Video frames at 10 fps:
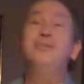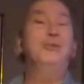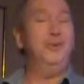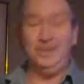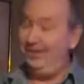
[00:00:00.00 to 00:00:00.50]

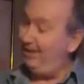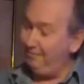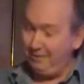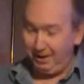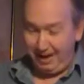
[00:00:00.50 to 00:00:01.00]
He
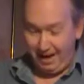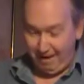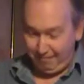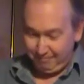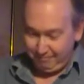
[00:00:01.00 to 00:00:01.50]
loved to
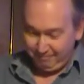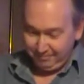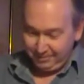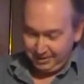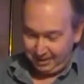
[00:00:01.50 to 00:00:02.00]
laugh.
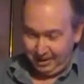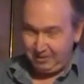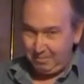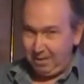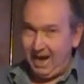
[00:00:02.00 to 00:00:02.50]
Called
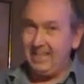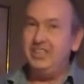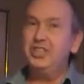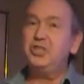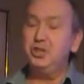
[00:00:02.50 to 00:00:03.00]
the
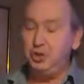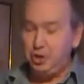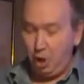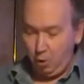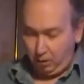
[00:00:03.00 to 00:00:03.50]
blacklist a
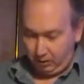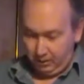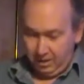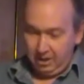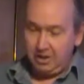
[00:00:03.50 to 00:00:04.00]
joke,
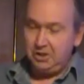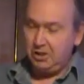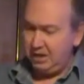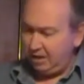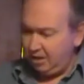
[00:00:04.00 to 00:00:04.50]

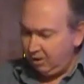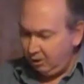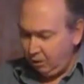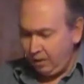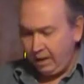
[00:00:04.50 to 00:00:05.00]
content in
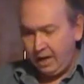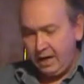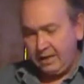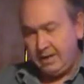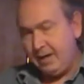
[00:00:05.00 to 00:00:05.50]
knowing
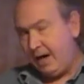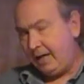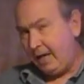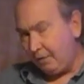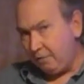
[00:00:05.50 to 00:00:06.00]
that
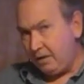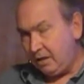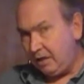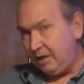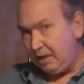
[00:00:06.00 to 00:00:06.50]
not
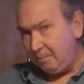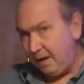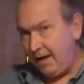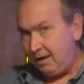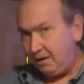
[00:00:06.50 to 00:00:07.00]
everything that
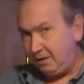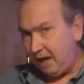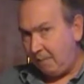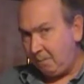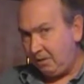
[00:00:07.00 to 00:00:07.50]
matters
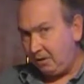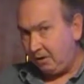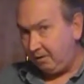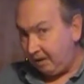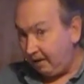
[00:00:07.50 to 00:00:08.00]
happens
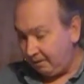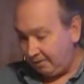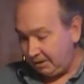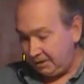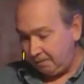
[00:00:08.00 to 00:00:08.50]
on
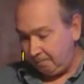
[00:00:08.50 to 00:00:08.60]
television.